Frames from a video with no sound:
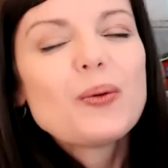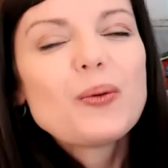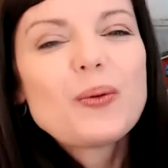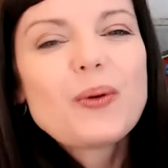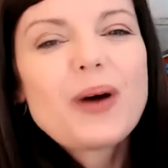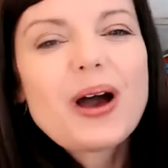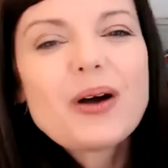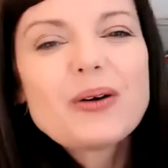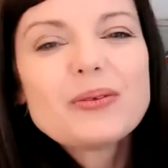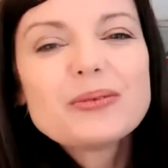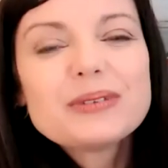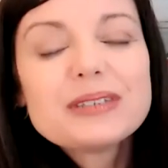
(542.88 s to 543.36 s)

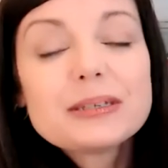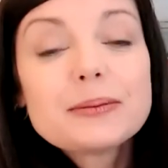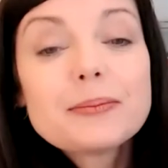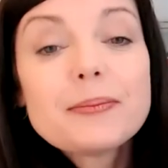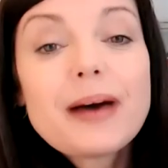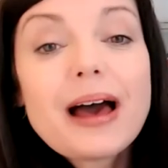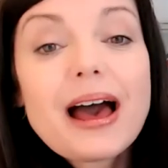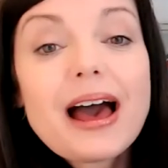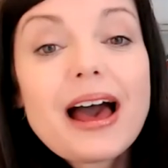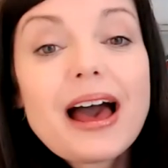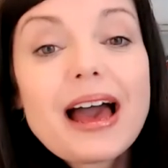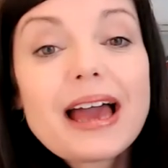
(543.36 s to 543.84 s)
Won't
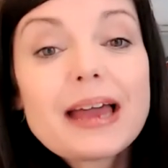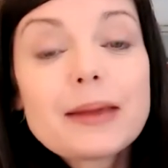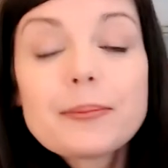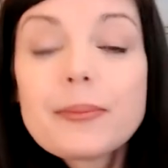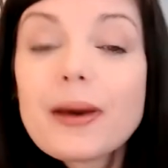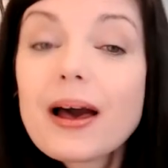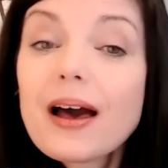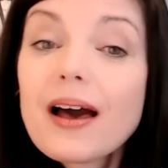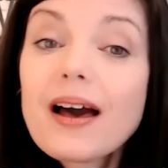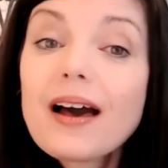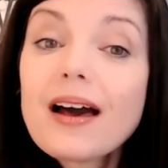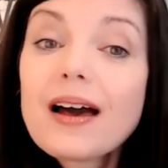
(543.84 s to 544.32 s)
my
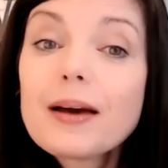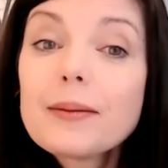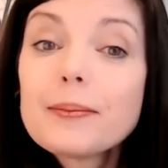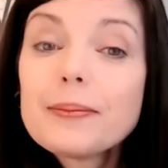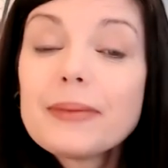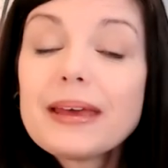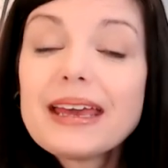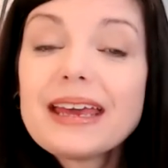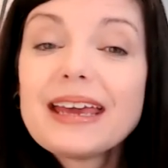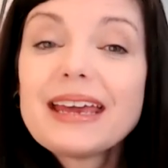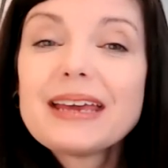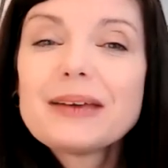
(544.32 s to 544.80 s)

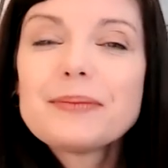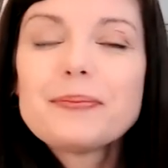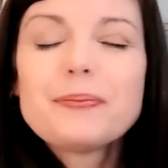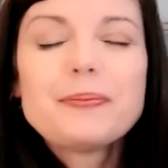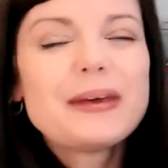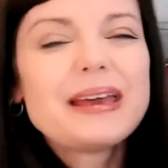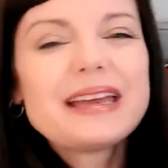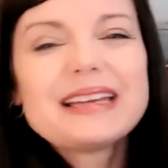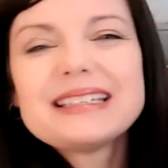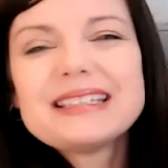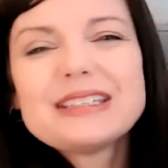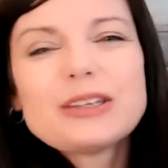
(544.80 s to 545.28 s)
mommy
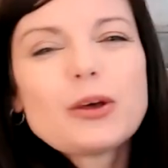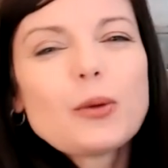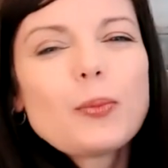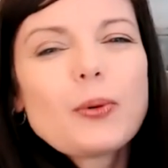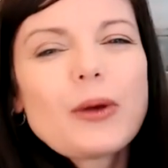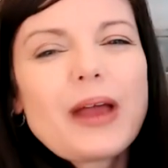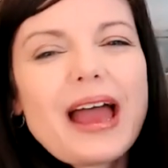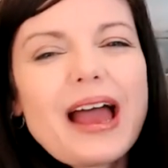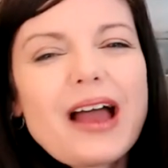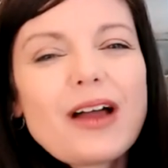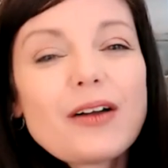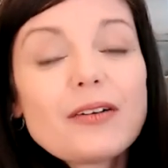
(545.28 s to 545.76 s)
be so
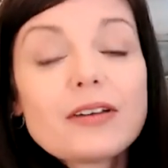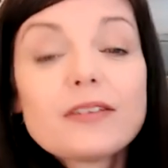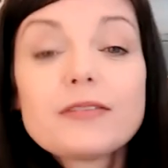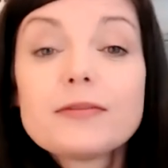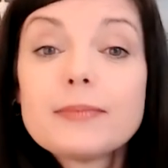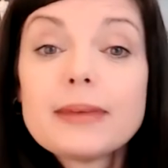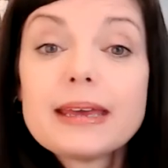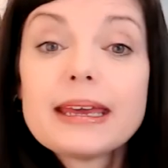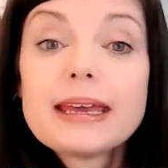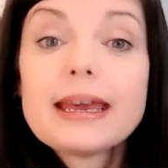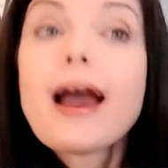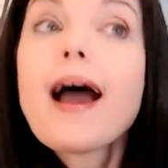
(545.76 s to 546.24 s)
proud
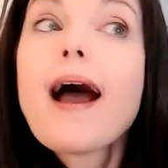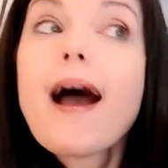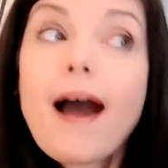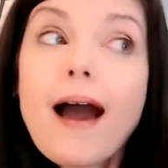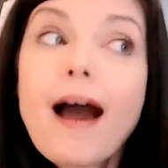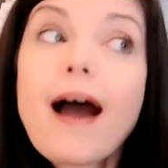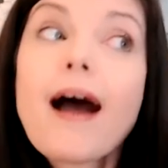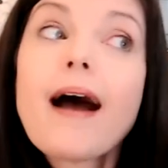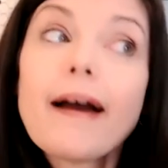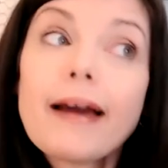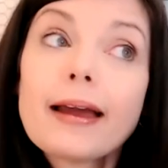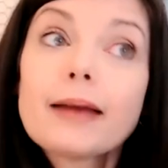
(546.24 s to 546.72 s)
of me?
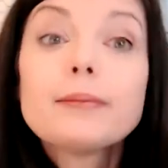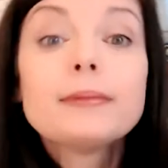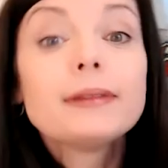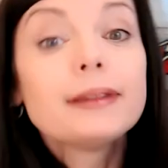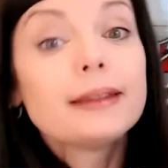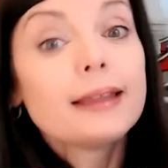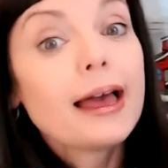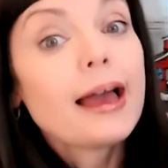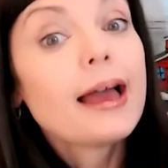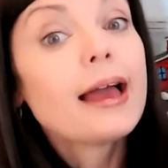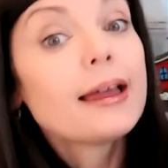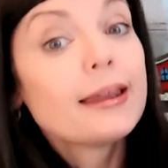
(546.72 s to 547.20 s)

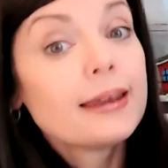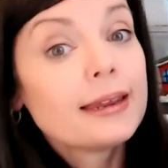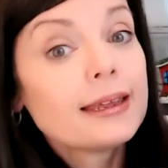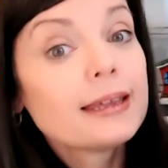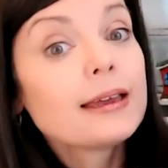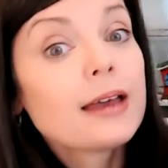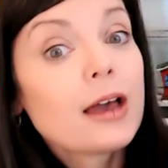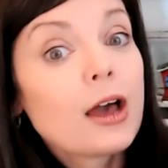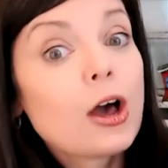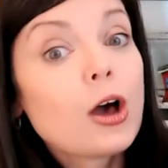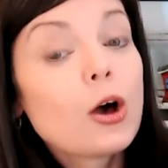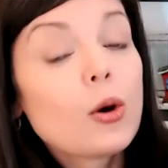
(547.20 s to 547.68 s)
I'm
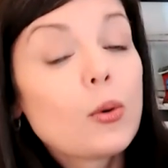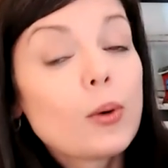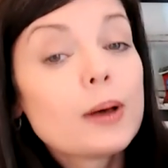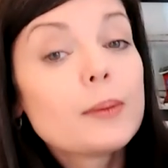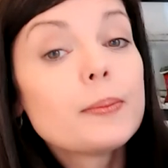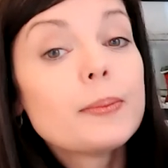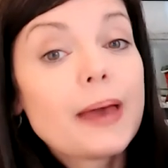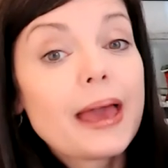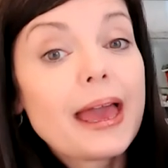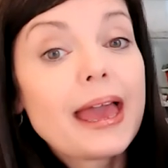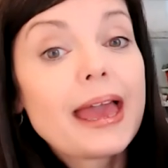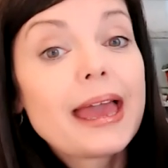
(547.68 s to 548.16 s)
letting go
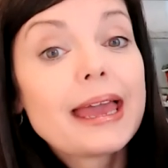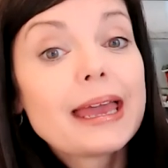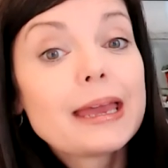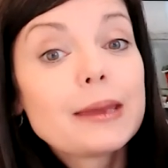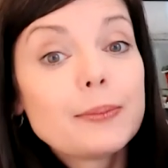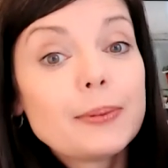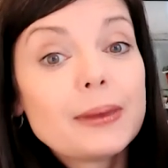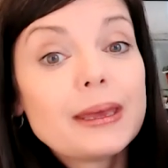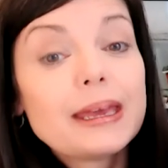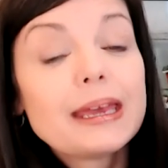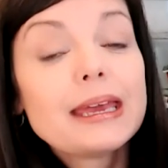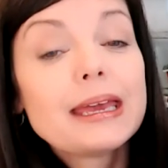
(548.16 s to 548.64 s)
a
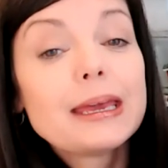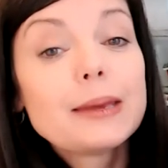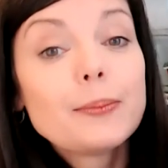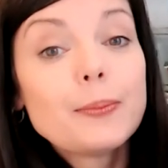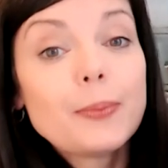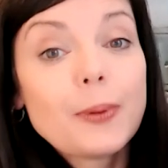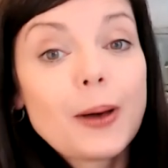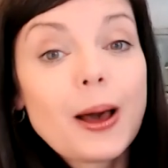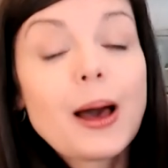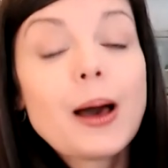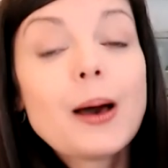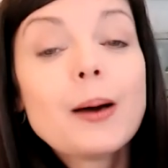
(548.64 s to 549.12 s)
baby
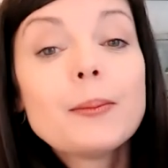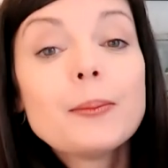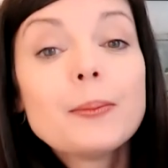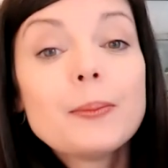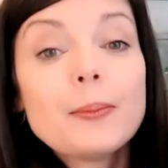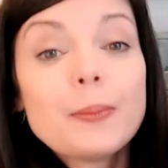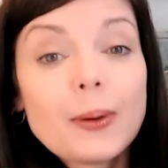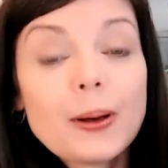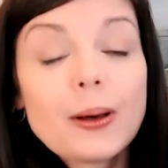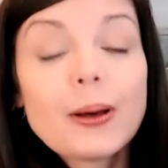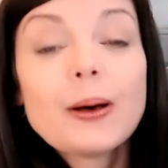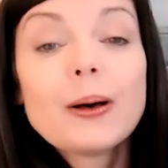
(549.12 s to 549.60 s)

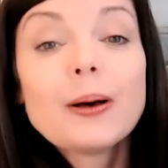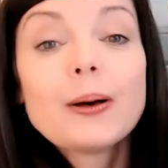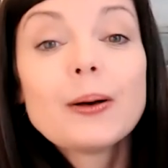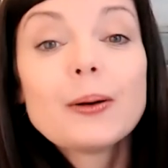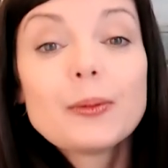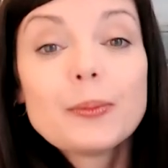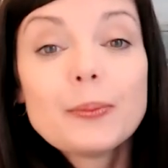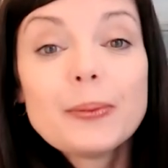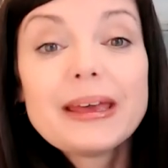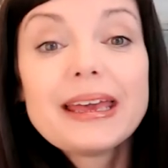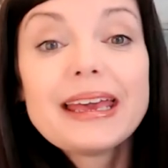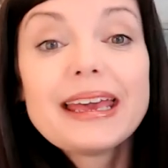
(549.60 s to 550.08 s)

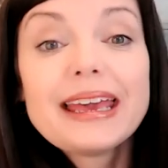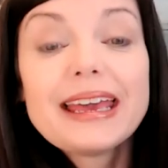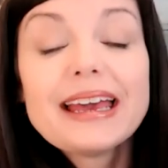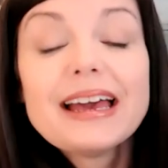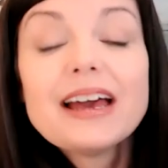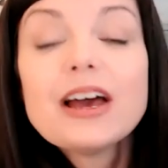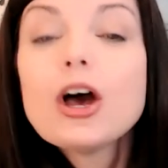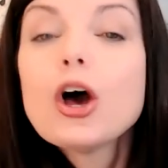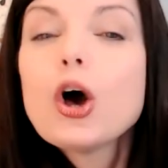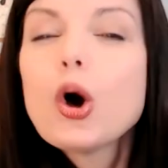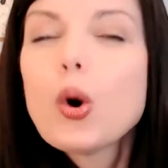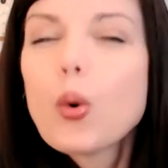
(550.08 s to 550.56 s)
bumblebee.
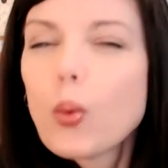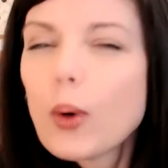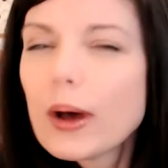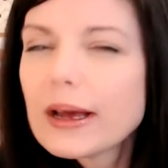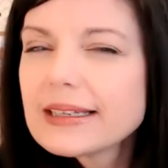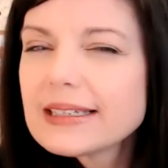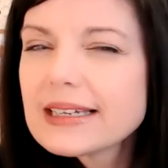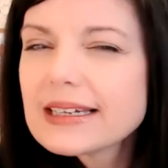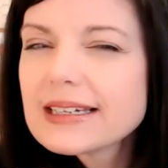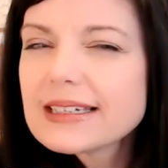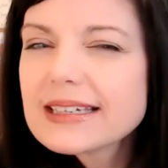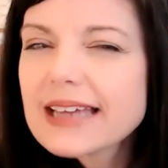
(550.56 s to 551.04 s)

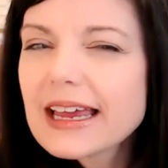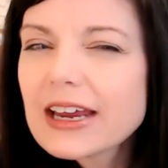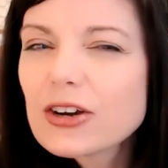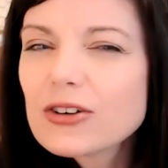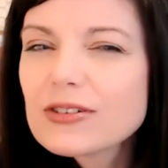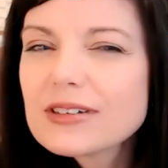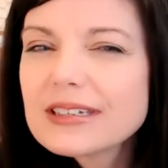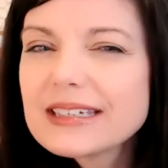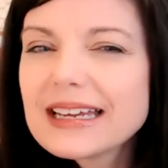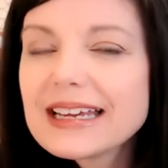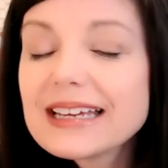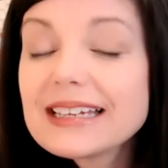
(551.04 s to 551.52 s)
What does
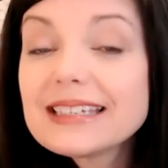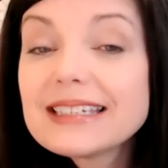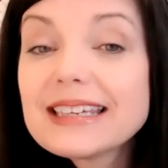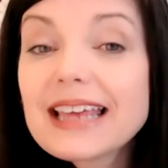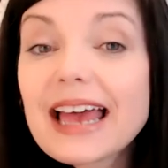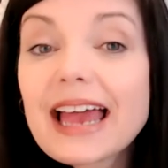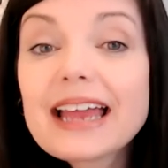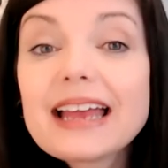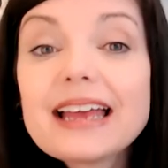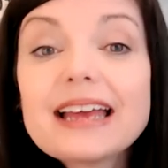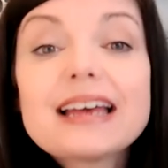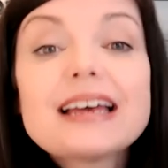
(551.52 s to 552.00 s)
letter Z
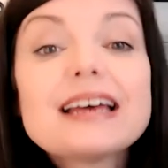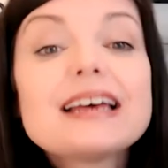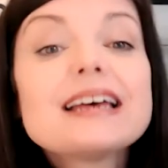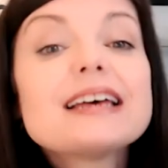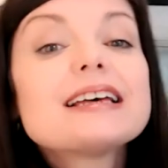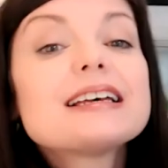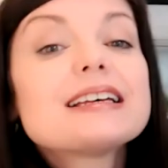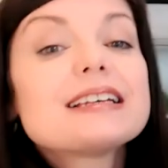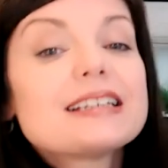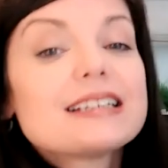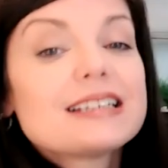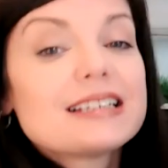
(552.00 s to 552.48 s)
say?
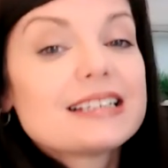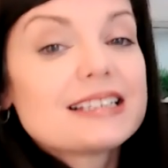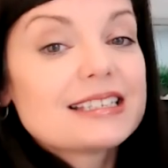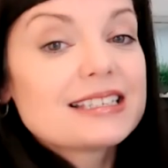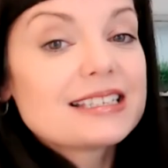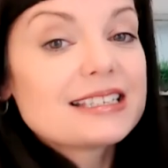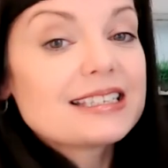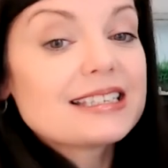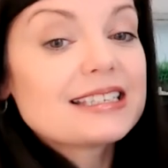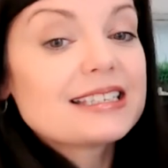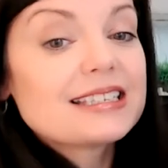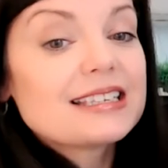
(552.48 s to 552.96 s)

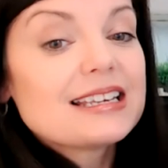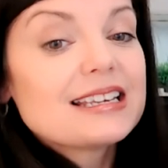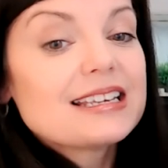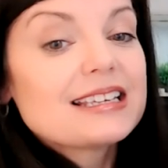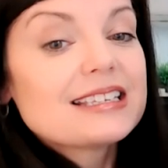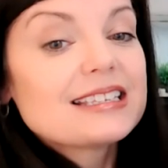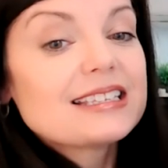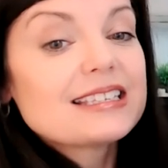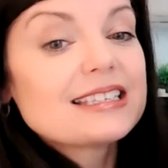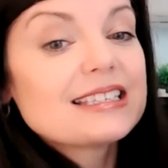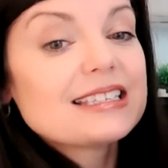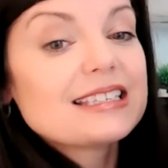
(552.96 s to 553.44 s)
Zzz,
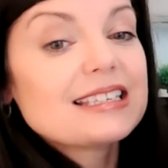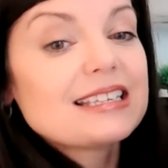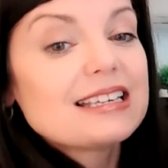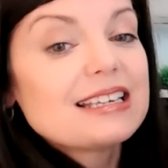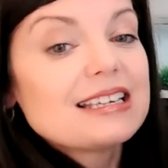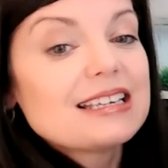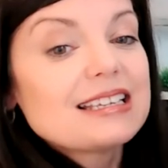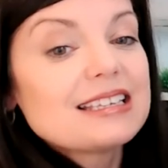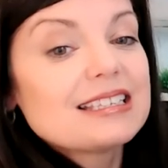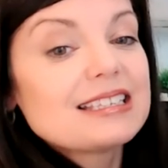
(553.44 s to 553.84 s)
zzz,